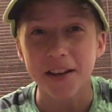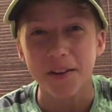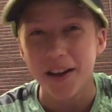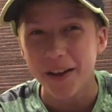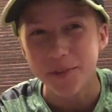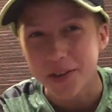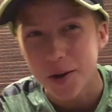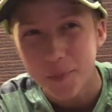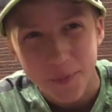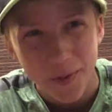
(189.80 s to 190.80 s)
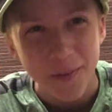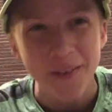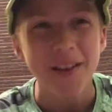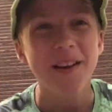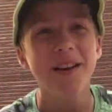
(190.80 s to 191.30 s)
I don't have a GoPro.
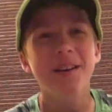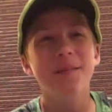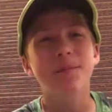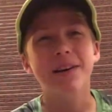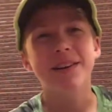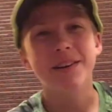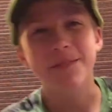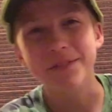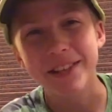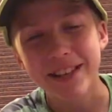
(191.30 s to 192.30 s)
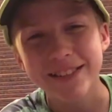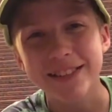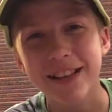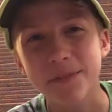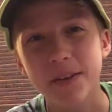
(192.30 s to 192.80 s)
But um, yes,
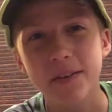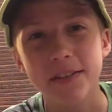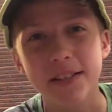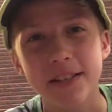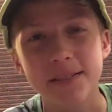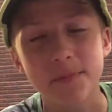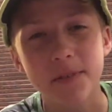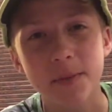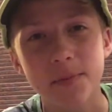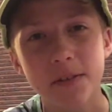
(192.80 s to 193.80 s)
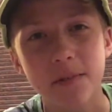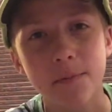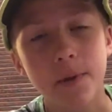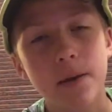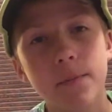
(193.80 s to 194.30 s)
I'm going to get some clips of
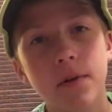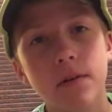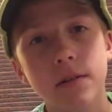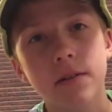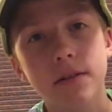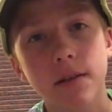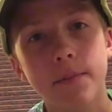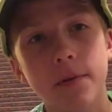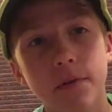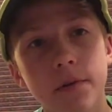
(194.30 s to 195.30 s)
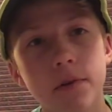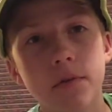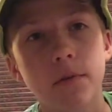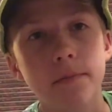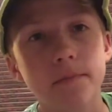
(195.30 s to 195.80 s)
paintball and it's going to be really
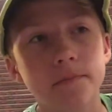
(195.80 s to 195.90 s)
cool.